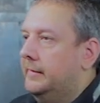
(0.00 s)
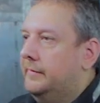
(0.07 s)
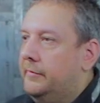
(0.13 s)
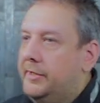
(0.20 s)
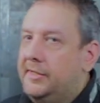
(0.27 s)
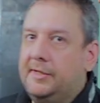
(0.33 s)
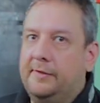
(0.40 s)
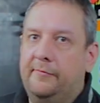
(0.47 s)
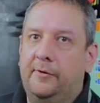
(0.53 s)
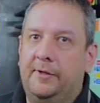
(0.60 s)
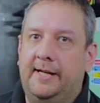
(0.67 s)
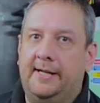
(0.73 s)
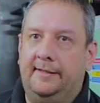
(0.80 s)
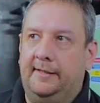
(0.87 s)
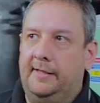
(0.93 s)
The reason for
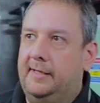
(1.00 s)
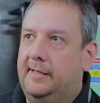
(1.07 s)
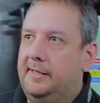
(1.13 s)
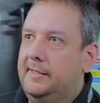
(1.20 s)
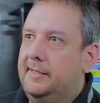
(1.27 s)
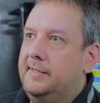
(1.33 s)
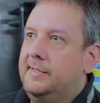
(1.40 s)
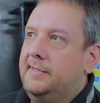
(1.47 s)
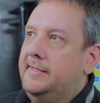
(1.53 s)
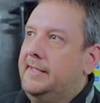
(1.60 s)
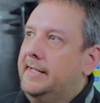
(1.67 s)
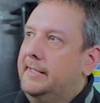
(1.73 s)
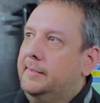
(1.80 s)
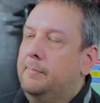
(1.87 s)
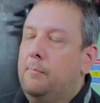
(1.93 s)
that is
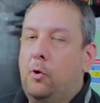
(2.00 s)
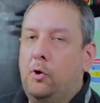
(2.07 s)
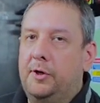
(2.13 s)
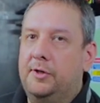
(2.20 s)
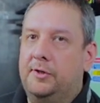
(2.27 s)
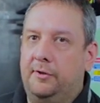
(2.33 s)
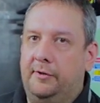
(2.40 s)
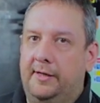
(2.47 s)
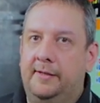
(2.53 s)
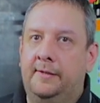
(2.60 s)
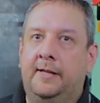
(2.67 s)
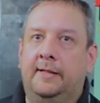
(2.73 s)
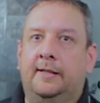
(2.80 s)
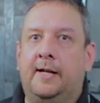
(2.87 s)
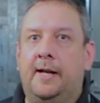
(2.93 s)
that monitoring
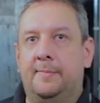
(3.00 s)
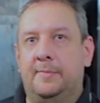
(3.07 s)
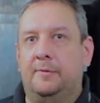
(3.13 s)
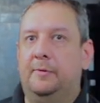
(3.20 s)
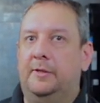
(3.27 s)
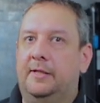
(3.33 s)
that comes with